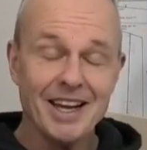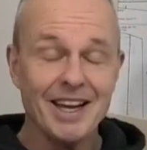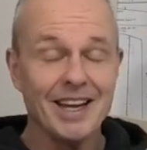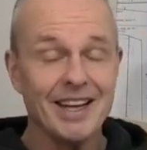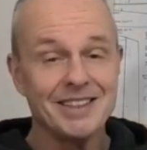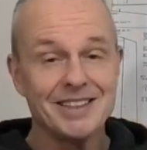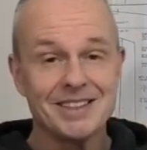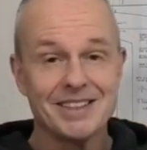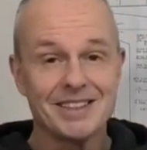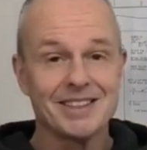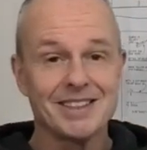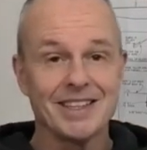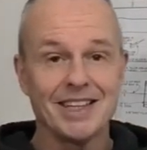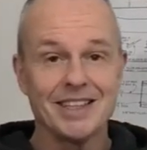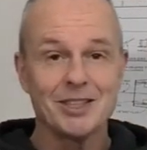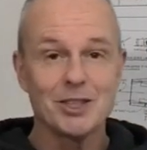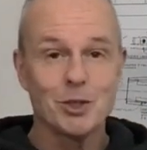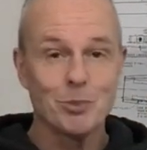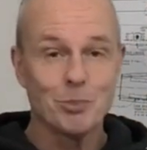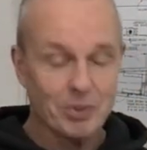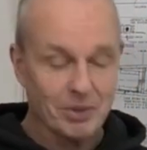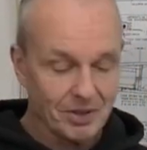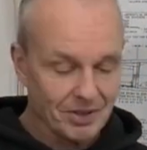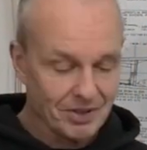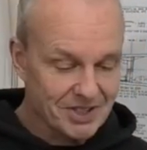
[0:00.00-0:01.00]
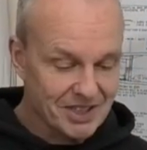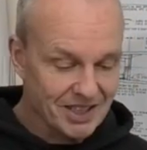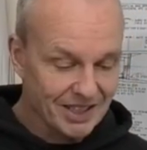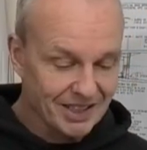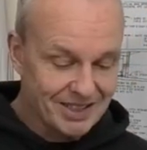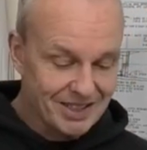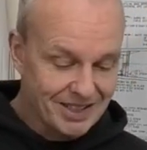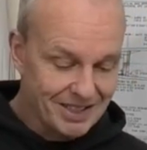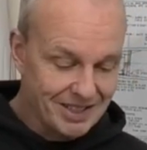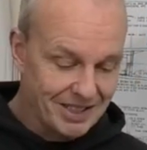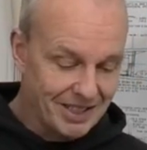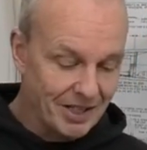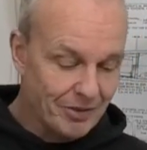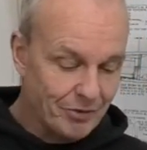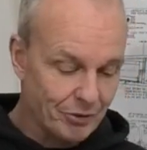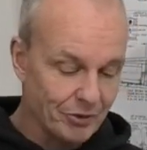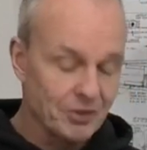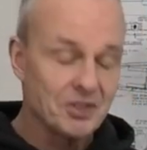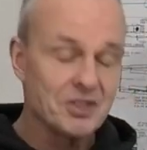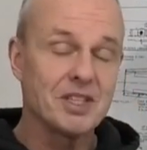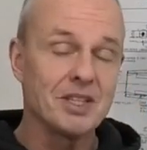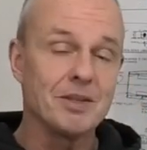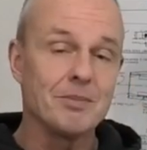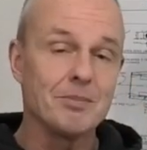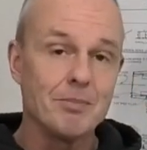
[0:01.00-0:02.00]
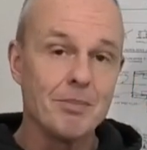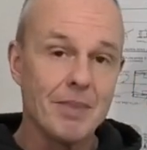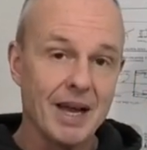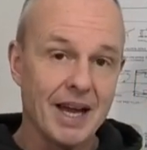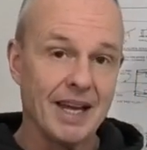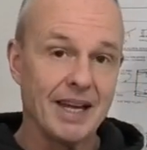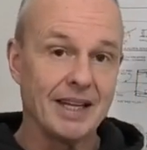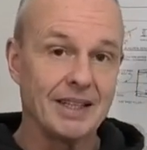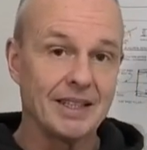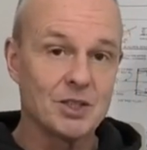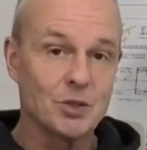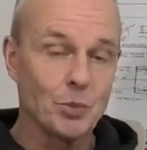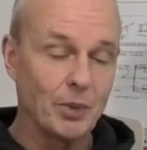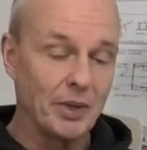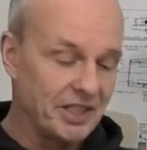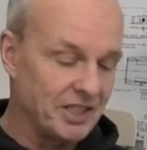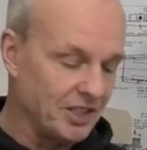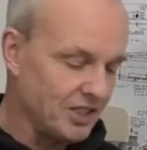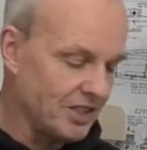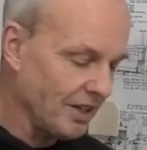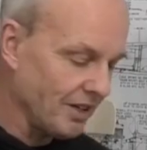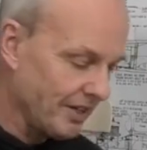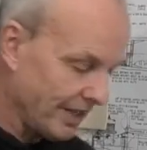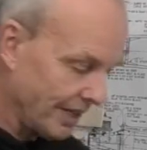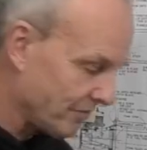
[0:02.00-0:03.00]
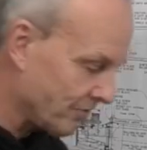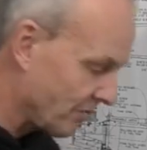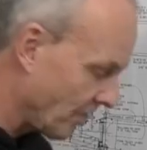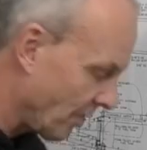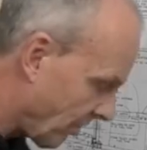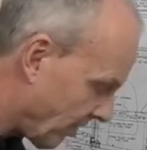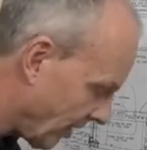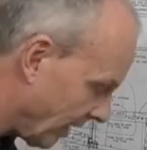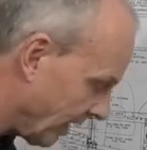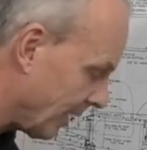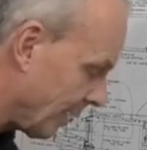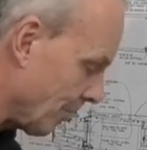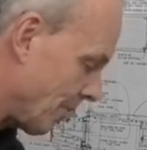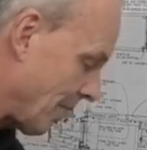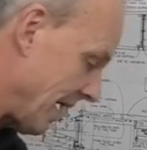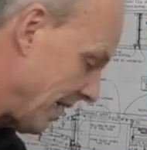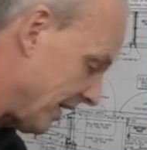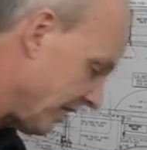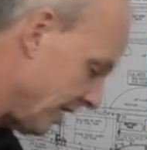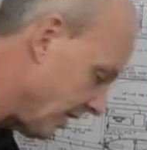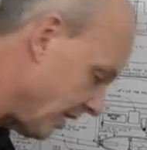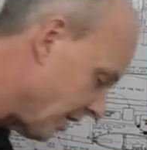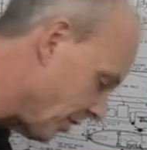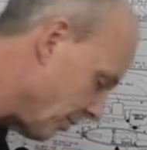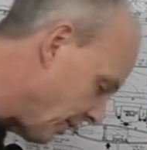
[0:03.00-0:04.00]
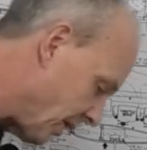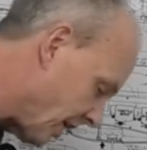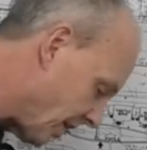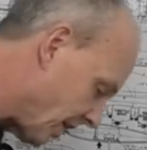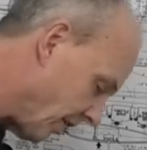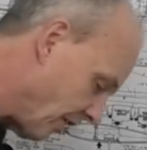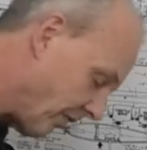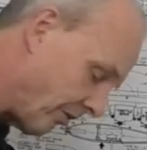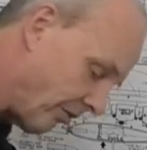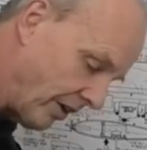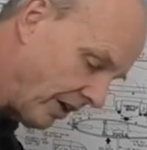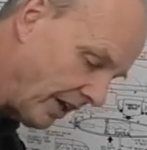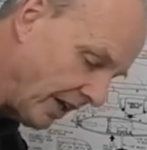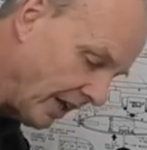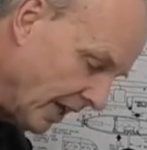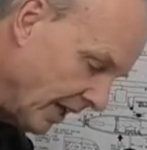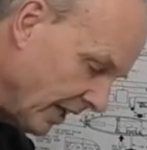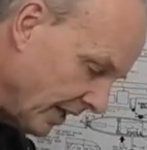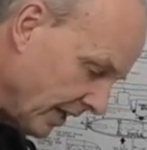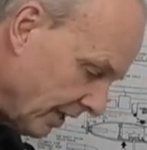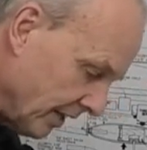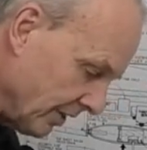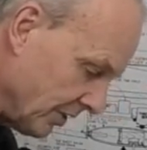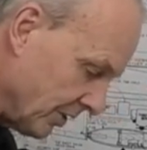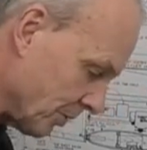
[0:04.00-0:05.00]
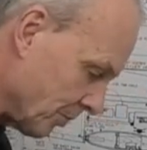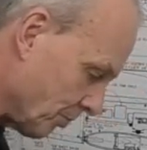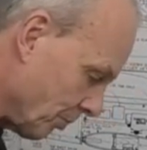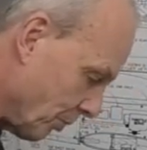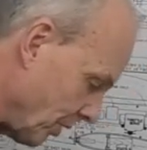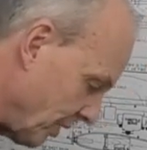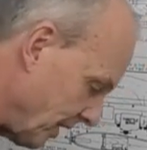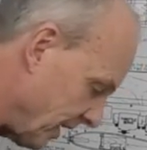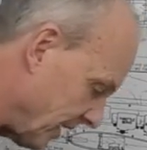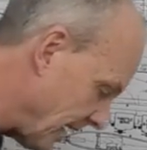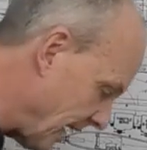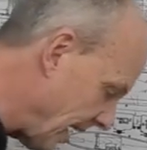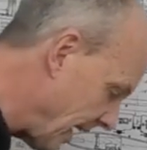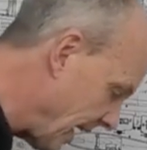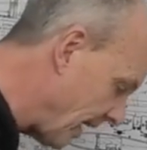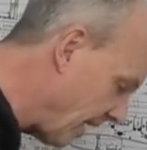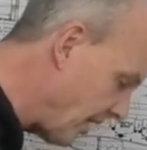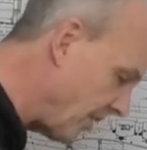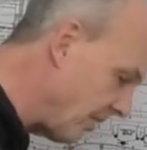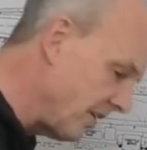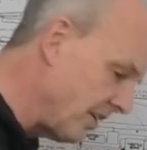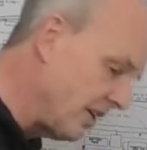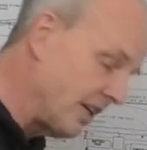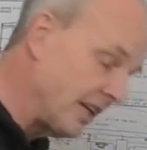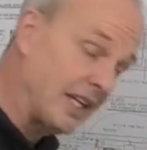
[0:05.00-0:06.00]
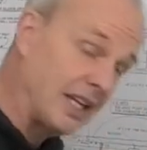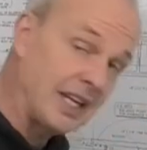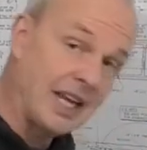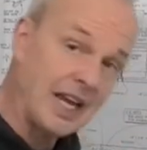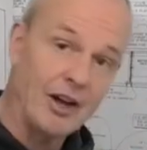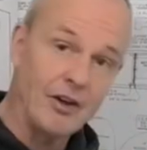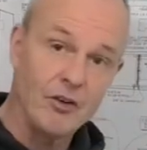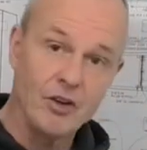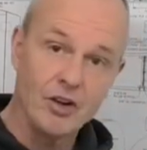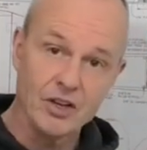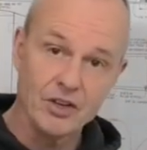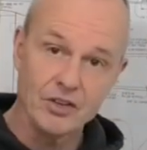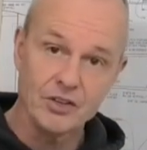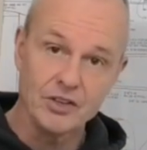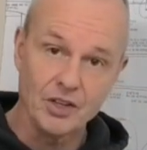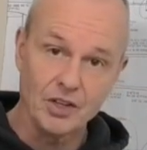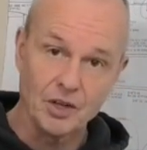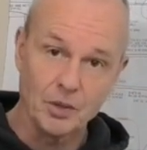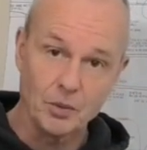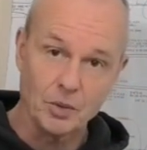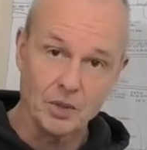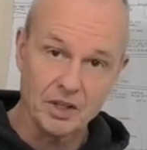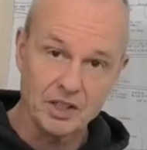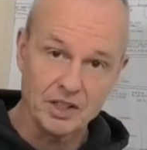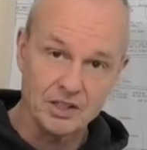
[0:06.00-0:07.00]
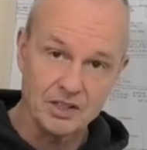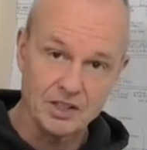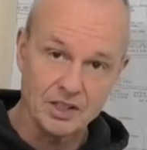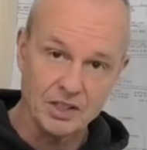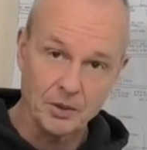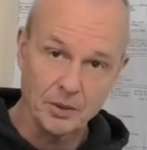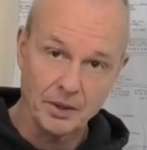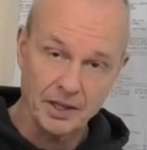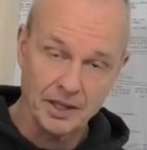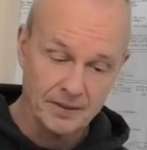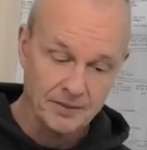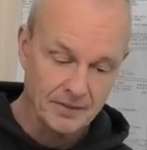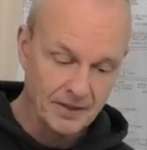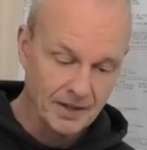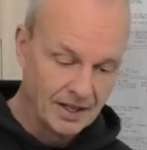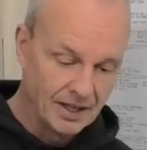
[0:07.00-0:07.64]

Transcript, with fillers: it's it's surprising a difference it makes when you don't have to think about it. You can be covering, you just put it down, and you can carry on doing what you're doing.